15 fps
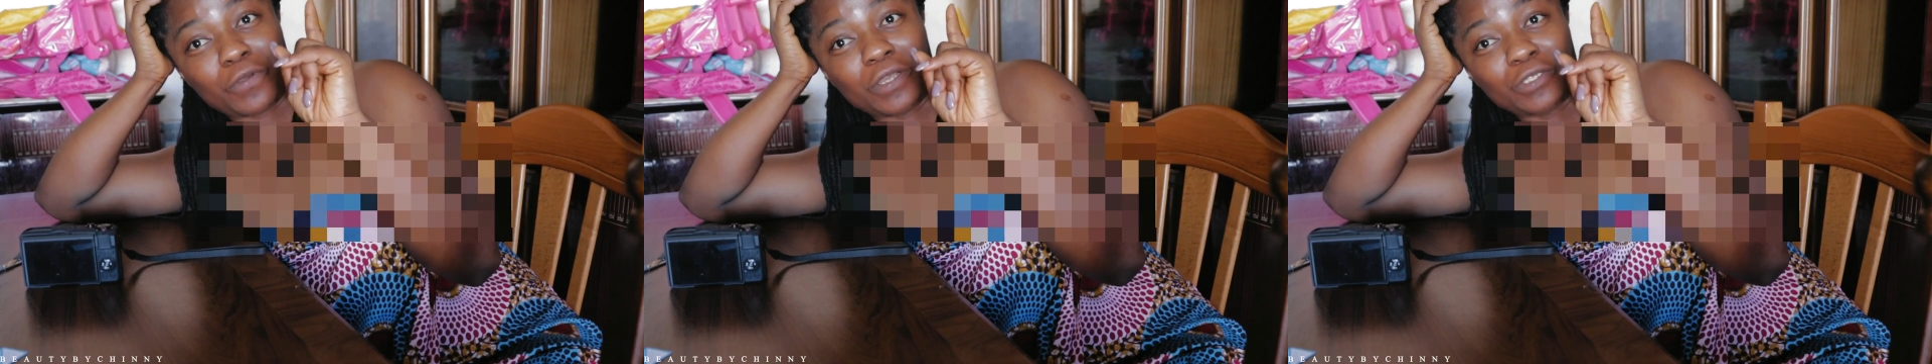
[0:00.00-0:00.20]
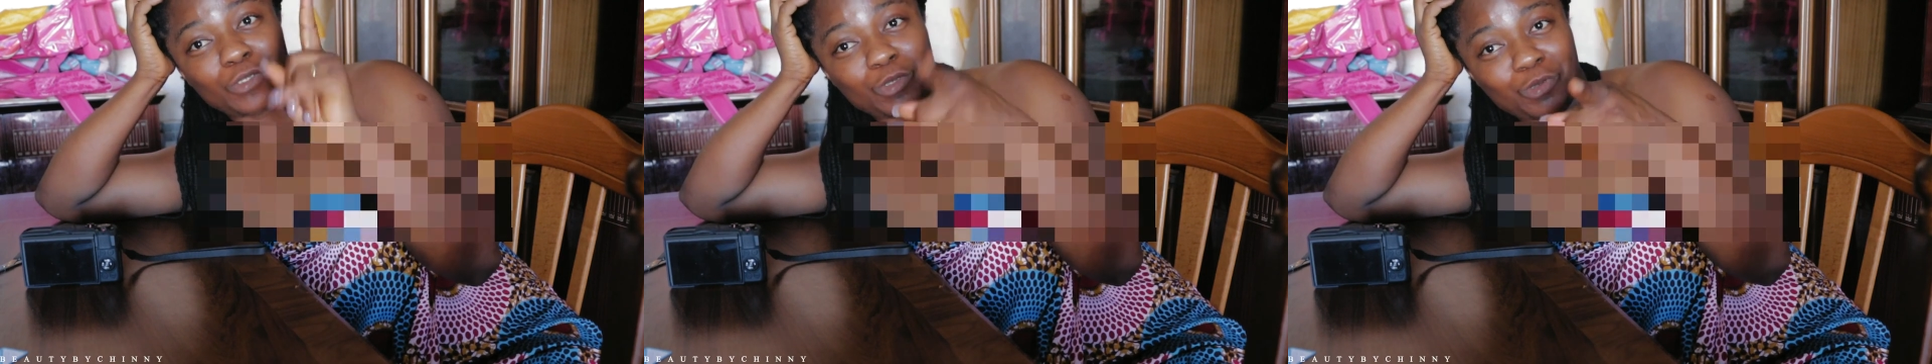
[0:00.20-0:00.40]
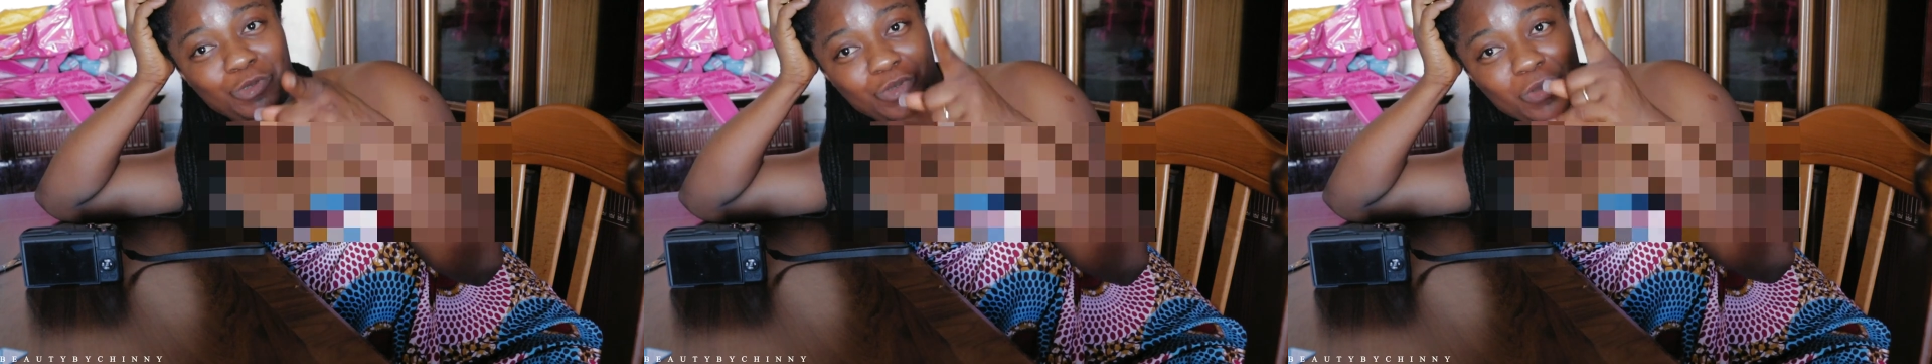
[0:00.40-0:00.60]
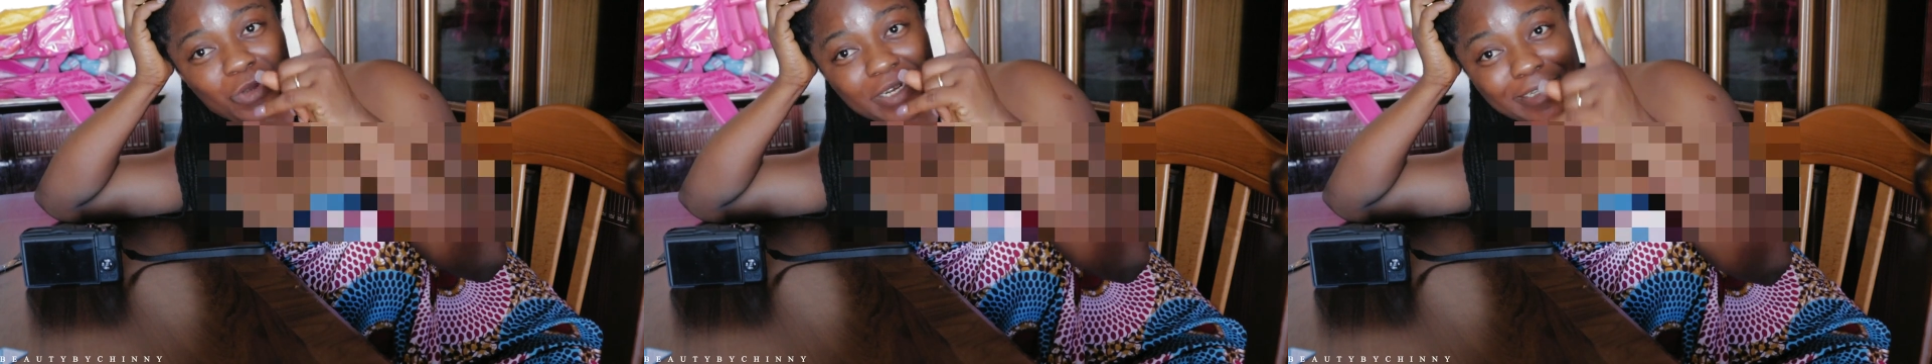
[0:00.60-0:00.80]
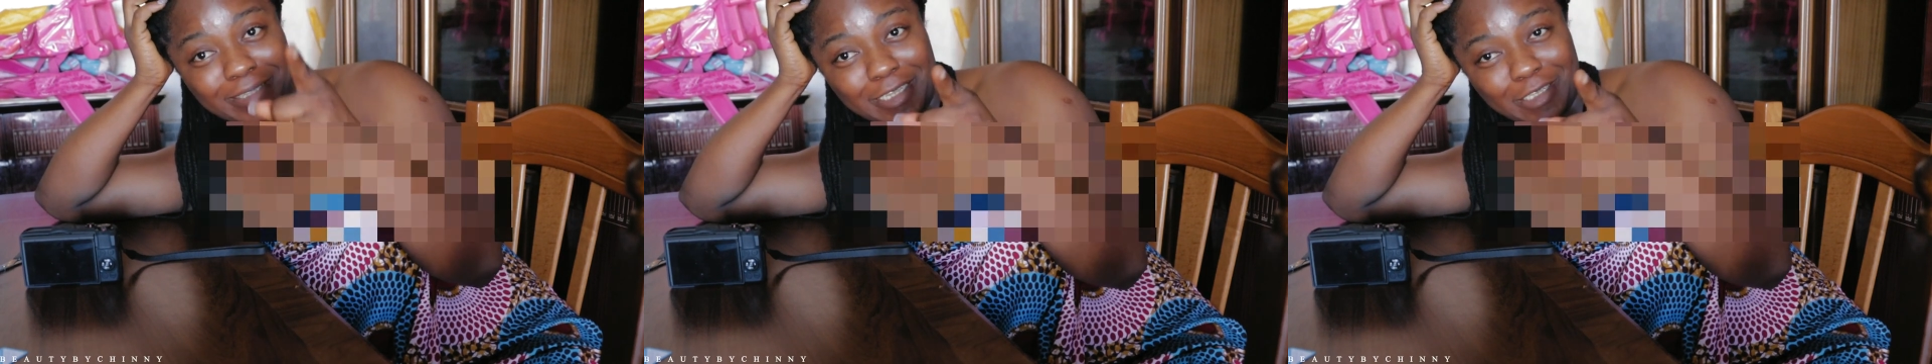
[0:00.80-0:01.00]
going to use
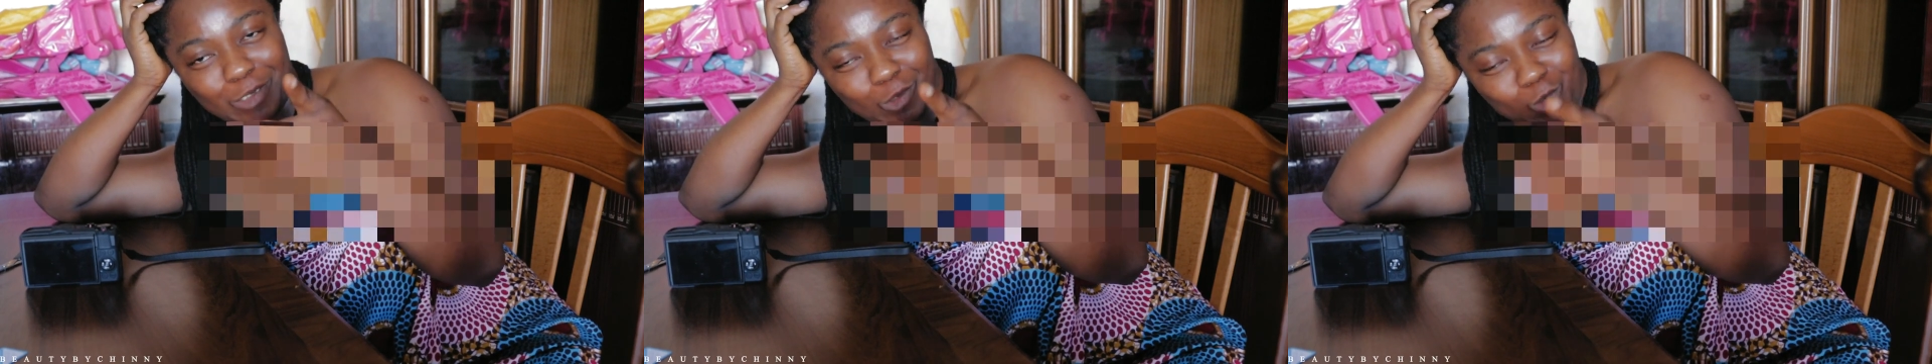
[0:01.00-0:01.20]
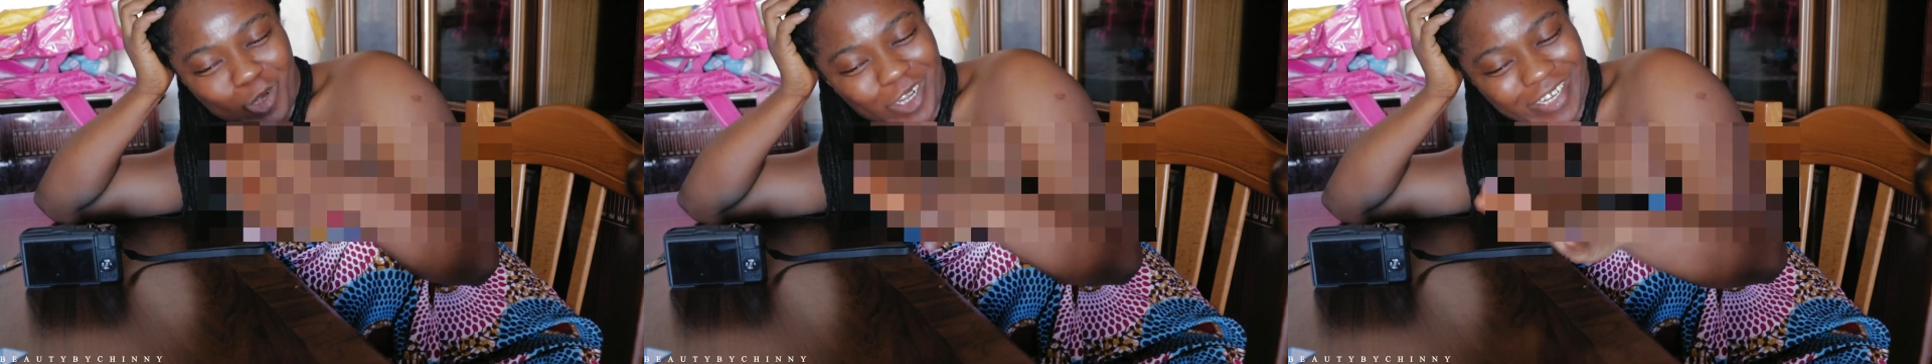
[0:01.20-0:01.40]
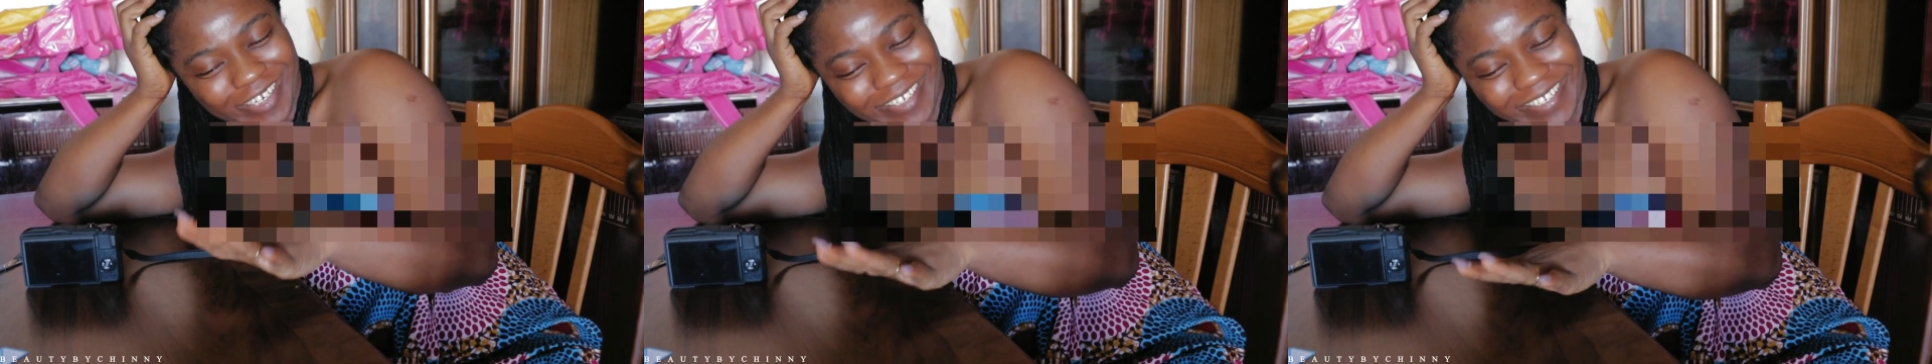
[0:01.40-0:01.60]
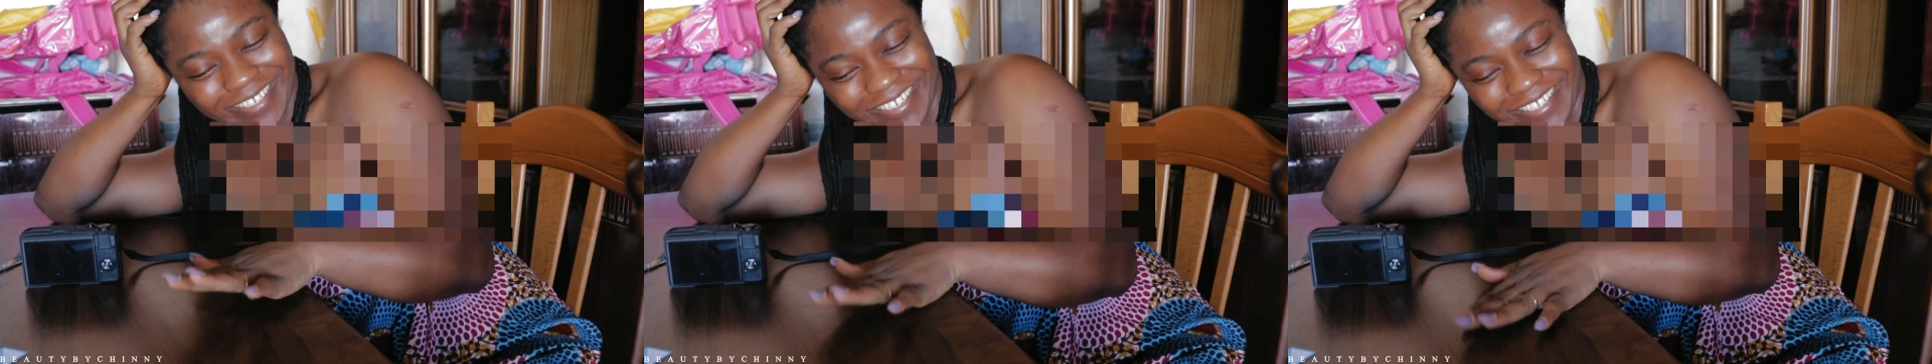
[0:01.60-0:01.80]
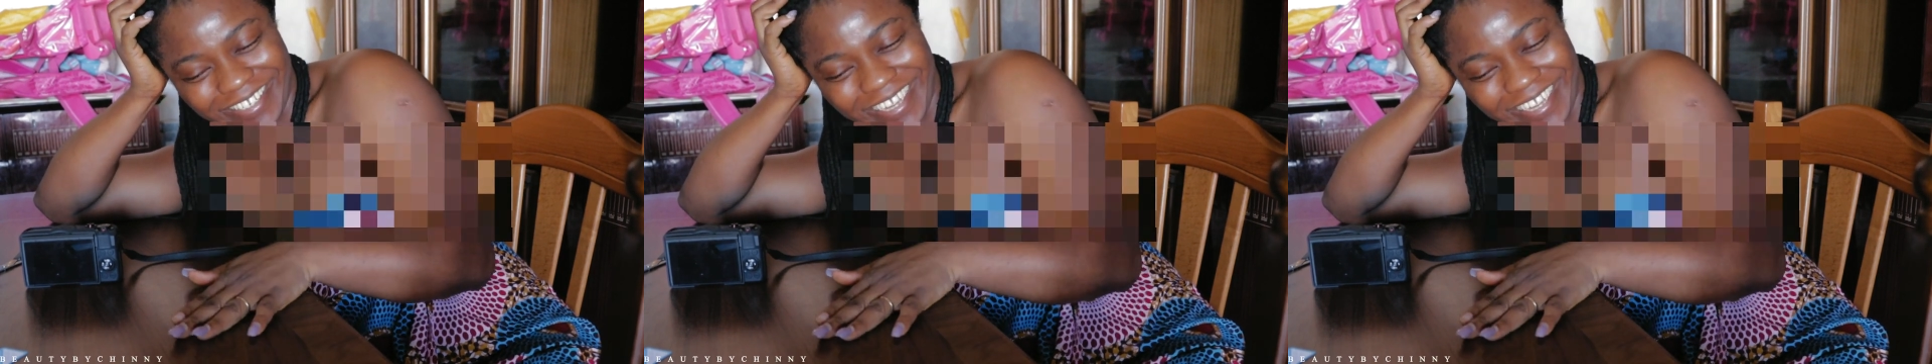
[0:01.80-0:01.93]
only this one.